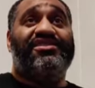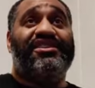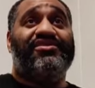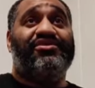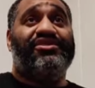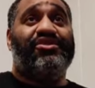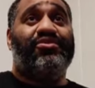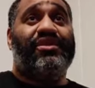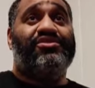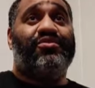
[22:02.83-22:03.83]
here. So 0
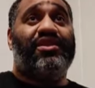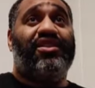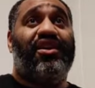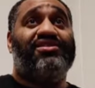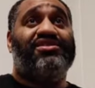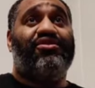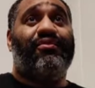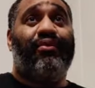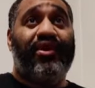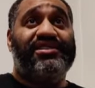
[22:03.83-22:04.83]
wins, 1 loss, 0
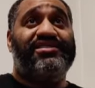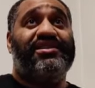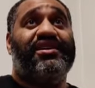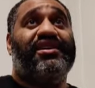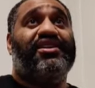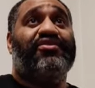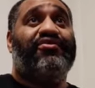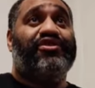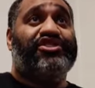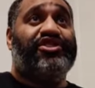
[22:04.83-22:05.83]
points
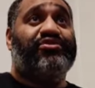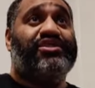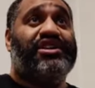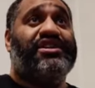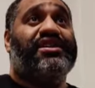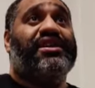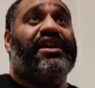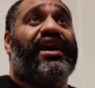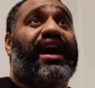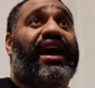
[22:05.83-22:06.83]
for G.O.D.
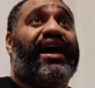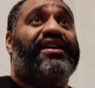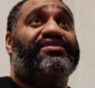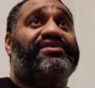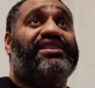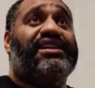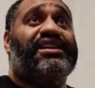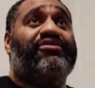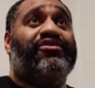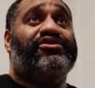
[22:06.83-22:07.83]
as the
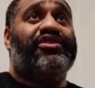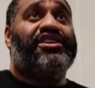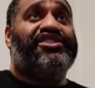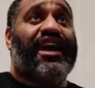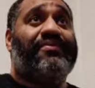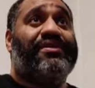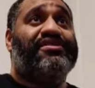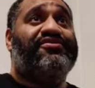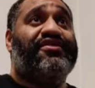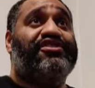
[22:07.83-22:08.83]
returning champions.
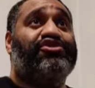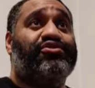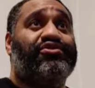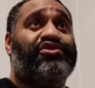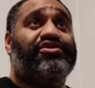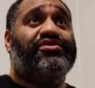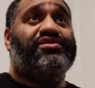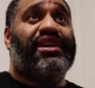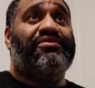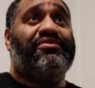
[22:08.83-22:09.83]
Finn Juice,
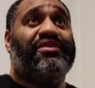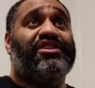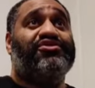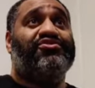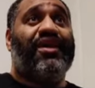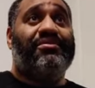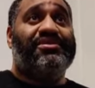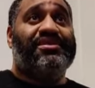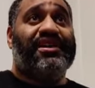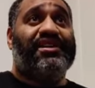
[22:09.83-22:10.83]
David Finley, and Juice
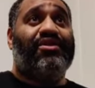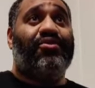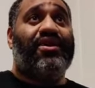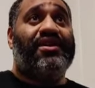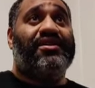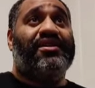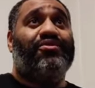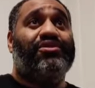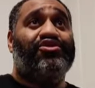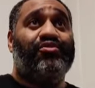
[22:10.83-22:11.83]
Robinson get the win
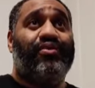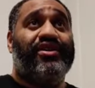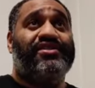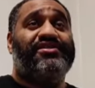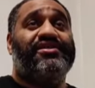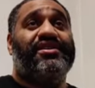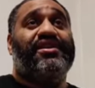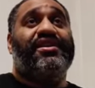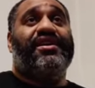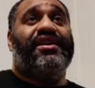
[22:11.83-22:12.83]
with 2 points
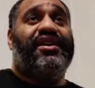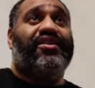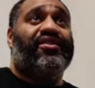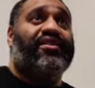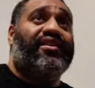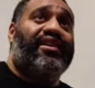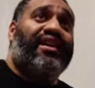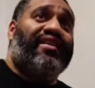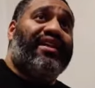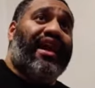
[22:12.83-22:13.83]
here in
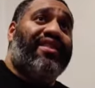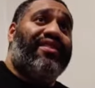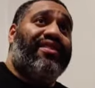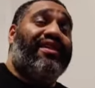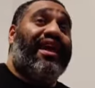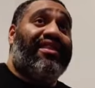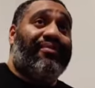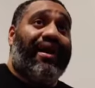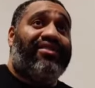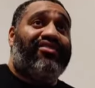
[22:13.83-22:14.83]
the ninth
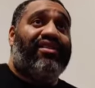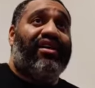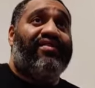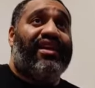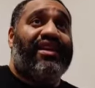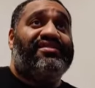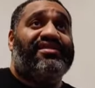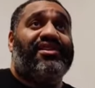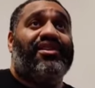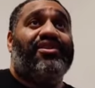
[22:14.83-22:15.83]
match of the night
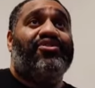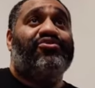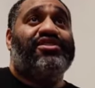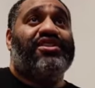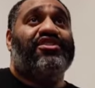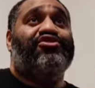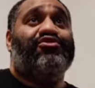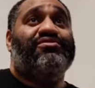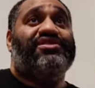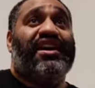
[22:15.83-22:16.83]
using the
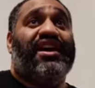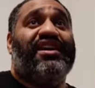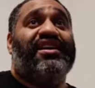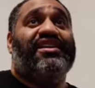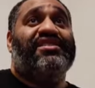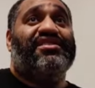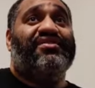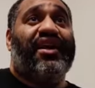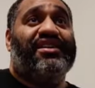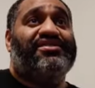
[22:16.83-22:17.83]
Doomsday
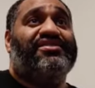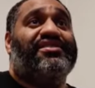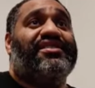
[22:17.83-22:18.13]
device.